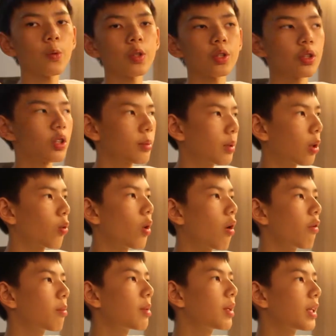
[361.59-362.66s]
was using my
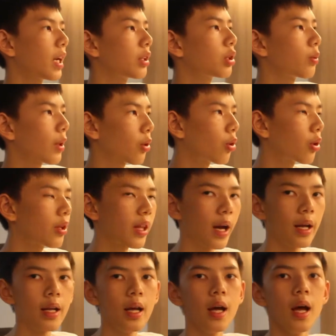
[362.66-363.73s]
Huawei P9 to record
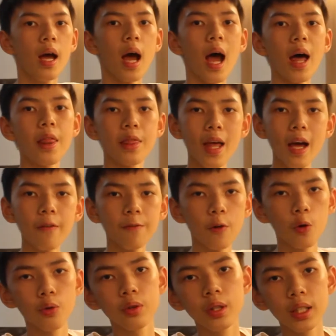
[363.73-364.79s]
that, and that
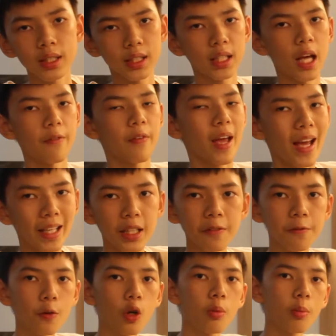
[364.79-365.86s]
phone doesn't have any
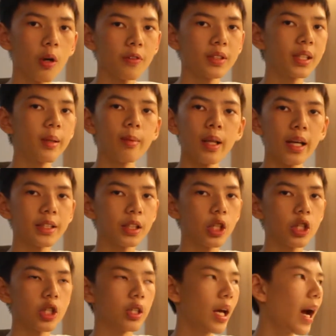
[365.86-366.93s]
form of
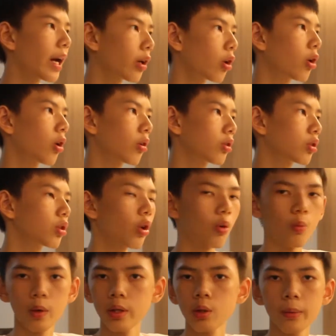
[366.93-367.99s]
stabilization at all. So
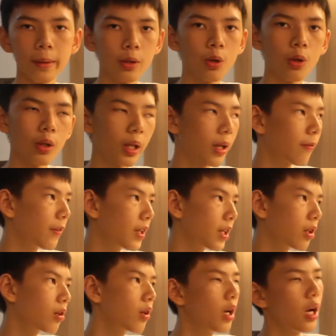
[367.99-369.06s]
when you record a
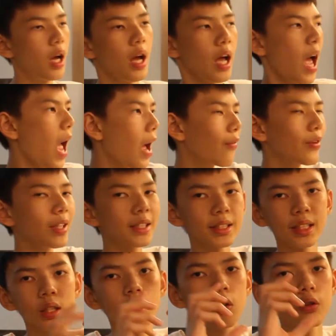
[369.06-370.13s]
video, every
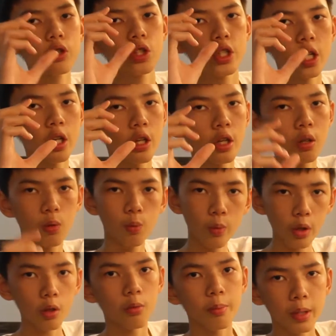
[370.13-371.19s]
single jitter
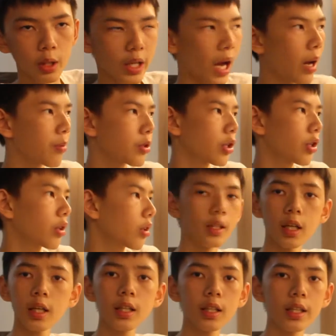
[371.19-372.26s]
will be captured.
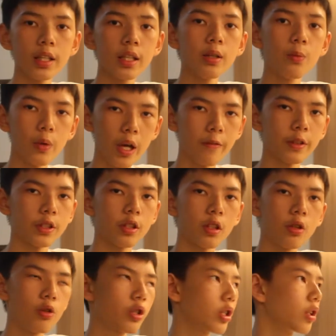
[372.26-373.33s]
Luckily, we have a
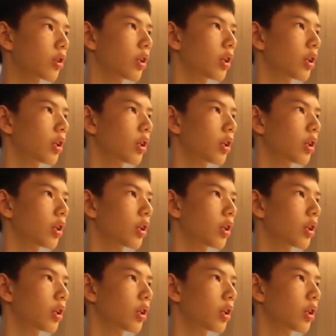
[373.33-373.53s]
solution.